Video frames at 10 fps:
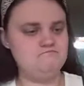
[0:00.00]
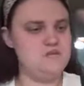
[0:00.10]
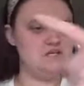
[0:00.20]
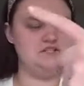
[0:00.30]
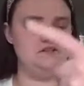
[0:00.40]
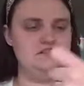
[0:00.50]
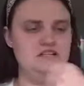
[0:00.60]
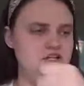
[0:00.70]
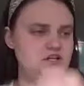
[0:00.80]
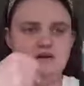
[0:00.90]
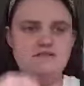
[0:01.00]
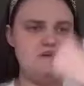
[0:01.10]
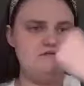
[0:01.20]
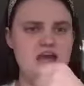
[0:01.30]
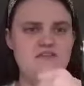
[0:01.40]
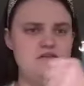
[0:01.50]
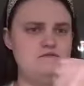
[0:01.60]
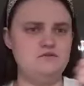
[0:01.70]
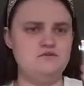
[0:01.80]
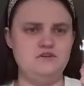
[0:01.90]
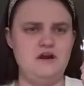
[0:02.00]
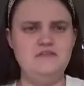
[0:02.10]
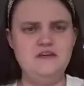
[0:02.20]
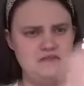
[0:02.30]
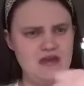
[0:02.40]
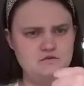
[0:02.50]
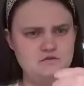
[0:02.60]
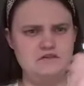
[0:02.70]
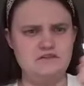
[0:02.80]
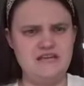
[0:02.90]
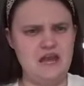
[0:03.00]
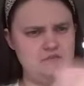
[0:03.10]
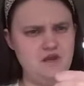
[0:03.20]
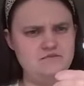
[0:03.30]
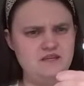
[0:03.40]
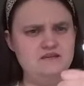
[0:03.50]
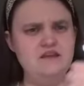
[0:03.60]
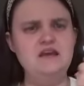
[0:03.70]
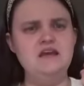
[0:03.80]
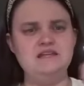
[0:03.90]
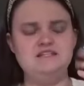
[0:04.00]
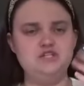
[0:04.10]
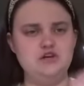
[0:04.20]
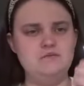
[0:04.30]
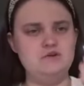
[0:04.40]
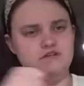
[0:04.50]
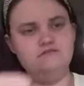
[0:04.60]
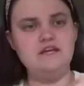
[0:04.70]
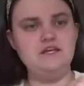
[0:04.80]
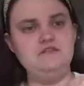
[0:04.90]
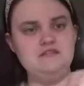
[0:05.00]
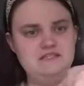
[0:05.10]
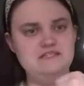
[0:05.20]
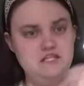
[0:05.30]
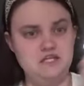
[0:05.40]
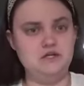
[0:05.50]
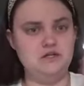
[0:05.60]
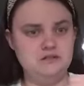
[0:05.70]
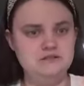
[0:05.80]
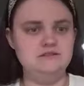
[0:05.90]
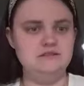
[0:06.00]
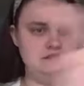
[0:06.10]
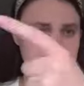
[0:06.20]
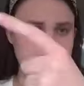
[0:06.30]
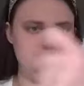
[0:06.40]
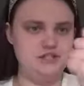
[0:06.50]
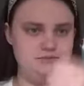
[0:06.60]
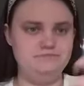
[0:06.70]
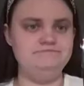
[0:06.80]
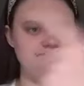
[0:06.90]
next year. It's like you don't even have to add that full circle. I think that's what the tap comes in is to show the motion of like this is a year next year.